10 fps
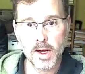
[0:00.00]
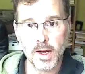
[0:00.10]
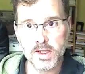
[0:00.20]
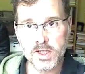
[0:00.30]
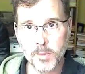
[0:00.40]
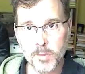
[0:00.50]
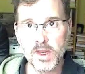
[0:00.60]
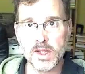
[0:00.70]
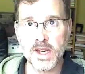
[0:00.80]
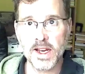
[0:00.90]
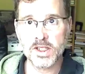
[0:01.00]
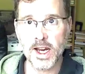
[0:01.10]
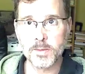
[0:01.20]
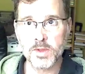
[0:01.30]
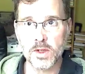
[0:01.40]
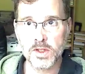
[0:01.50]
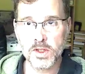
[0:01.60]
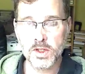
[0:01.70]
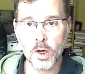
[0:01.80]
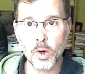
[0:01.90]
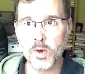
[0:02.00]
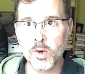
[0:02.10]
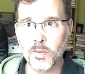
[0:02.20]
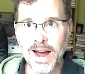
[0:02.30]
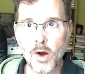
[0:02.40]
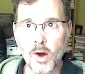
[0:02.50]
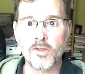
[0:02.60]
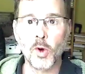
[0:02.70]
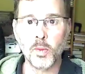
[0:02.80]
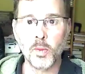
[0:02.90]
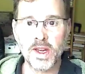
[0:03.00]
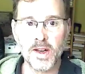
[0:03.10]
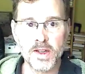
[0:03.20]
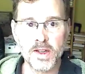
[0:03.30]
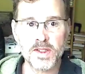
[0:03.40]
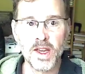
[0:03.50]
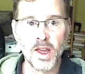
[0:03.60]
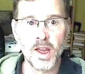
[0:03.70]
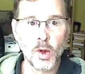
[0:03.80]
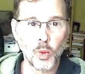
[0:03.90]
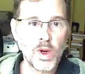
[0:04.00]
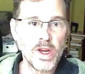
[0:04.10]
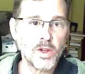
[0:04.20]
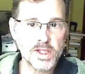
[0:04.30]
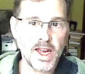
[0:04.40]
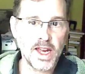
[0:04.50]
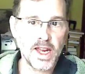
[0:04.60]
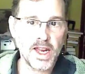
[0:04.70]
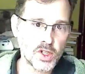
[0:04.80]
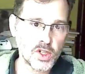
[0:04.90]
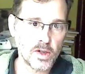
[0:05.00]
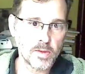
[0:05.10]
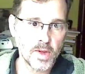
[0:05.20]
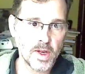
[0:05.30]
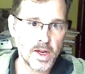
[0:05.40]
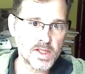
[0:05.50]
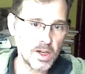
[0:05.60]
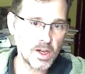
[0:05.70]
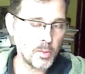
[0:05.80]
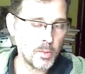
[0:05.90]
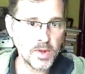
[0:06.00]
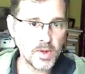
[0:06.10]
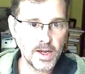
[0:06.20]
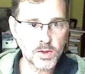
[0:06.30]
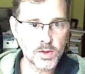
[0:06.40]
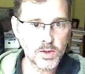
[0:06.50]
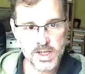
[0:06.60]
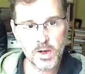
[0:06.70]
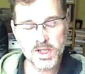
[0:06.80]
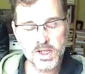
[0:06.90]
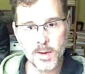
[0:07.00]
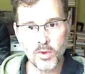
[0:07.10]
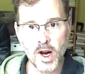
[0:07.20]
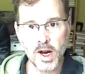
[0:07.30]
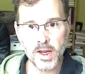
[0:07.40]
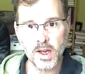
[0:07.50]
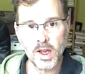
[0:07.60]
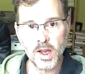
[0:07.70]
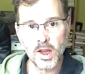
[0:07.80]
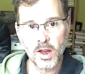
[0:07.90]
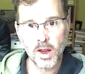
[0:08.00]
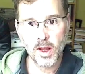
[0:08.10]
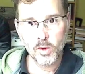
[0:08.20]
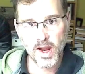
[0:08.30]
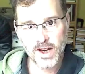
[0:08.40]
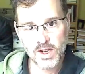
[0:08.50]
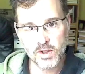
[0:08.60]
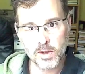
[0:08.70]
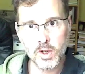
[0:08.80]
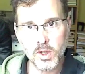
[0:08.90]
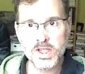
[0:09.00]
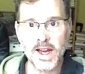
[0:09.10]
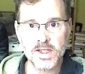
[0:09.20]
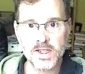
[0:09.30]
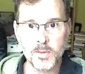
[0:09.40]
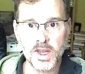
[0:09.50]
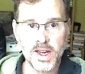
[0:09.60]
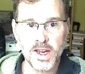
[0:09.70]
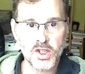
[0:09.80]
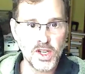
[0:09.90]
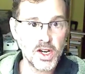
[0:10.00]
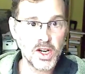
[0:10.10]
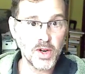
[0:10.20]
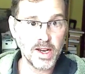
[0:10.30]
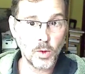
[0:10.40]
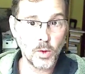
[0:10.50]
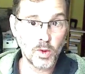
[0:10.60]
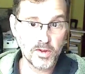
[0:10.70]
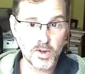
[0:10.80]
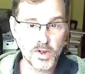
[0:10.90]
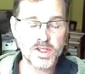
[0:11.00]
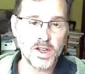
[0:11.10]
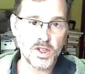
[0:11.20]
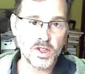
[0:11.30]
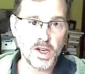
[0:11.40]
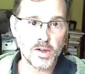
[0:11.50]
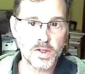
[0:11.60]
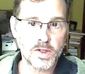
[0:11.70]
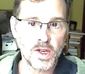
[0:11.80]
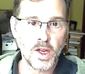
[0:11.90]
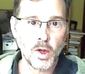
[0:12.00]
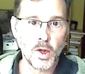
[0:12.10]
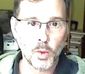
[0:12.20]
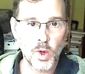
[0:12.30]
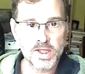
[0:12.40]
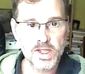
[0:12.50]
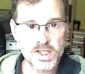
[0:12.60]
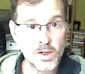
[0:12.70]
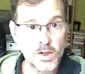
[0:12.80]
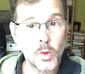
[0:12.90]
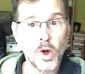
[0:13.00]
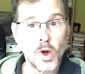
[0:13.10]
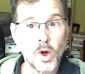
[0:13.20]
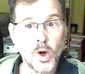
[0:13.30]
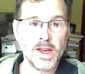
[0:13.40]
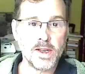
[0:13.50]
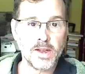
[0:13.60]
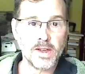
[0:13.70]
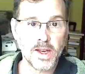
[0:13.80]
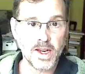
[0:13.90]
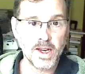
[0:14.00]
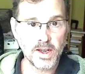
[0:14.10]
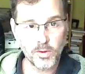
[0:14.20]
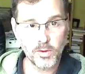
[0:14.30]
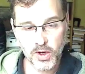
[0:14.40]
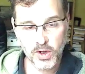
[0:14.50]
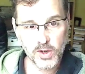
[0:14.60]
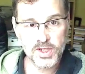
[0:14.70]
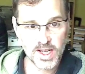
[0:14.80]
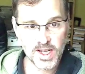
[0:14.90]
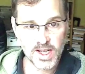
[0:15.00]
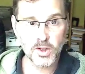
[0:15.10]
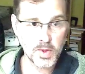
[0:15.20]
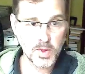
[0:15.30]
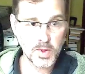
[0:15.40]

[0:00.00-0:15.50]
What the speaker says: some of these enzymes are so powerful because we looked at nature. Serapeptase, or the Sarazyme product, actually looks at some of the engineering, or reverse engineers what the silkworm did. It regurgitates a little bit of